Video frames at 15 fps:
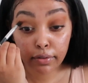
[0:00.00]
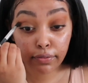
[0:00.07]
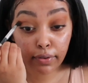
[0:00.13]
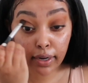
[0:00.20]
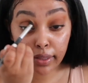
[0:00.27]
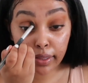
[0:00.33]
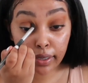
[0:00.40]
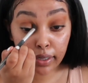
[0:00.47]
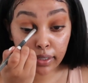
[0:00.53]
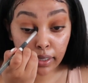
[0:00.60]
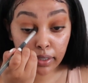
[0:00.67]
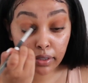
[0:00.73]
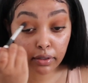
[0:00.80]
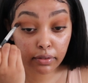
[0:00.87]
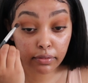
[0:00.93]
finally got
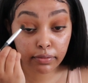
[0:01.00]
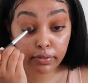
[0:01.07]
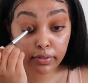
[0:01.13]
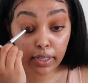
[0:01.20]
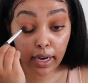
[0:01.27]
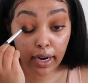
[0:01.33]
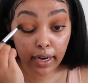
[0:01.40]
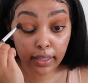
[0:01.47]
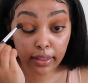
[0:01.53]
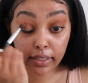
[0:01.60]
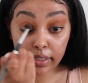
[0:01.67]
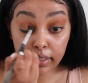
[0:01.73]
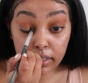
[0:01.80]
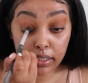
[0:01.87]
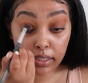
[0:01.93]
out of the
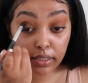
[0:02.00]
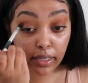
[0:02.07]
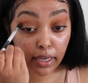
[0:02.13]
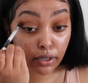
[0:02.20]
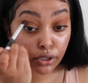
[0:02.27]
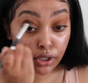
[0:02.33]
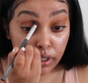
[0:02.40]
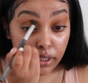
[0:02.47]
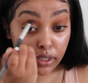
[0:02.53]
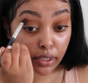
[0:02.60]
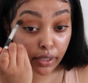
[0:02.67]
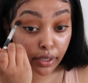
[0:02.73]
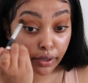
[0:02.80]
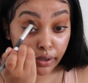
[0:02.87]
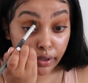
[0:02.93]
islands and now she's
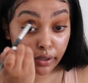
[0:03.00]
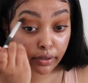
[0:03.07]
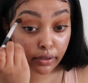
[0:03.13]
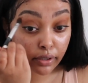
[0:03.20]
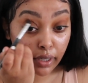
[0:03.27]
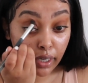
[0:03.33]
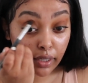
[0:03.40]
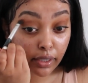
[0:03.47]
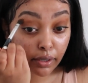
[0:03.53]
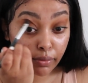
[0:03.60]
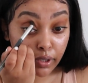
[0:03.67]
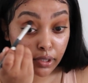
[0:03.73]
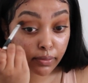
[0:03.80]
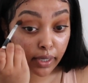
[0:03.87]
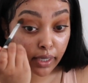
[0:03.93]
like kind of
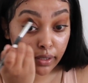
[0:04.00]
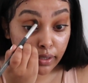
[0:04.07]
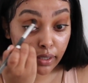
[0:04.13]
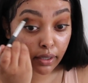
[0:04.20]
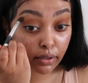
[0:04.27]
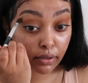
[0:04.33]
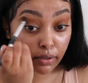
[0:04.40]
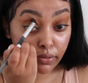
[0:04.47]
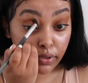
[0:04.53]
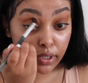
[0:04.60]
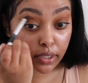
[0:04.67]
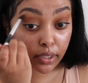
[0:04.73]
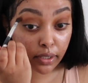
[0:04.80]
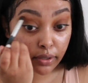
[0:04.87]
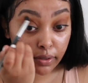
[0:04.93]
worldwide now, I would
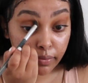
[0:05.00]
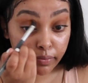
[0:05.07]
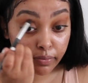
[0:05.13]
say.